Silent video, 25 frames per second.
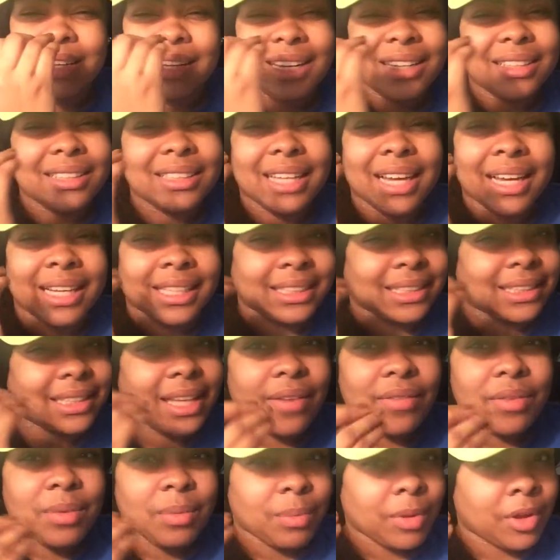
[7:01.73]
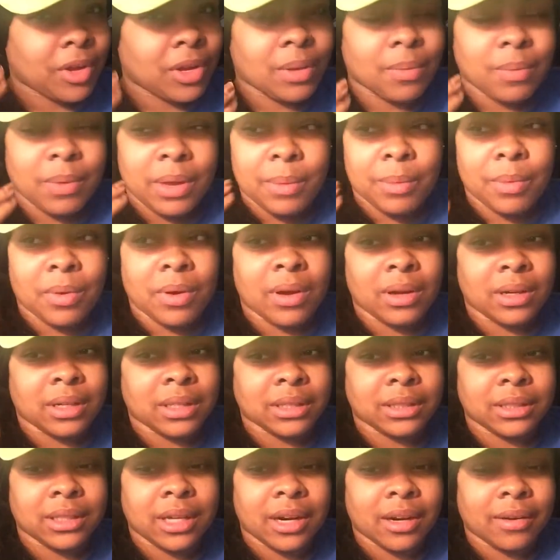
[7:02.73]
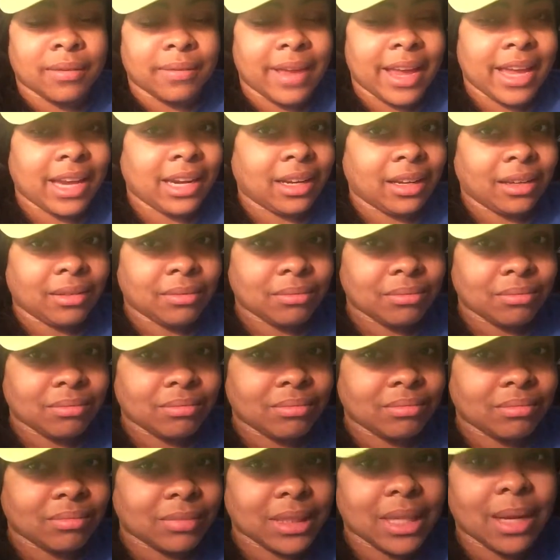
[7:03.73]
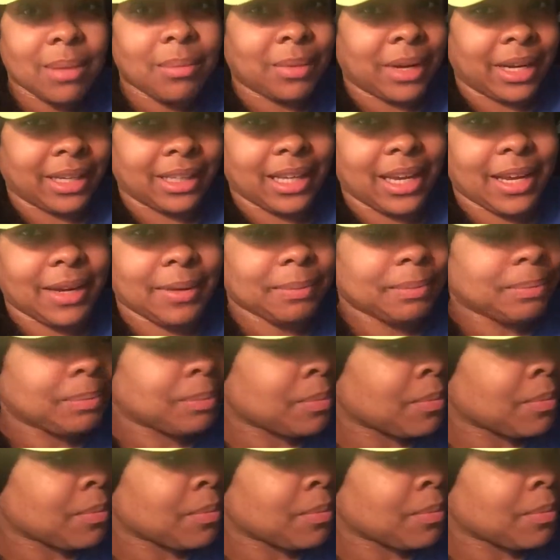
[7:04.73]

There's like 7 billion people on this earth, ain't it? Something like that.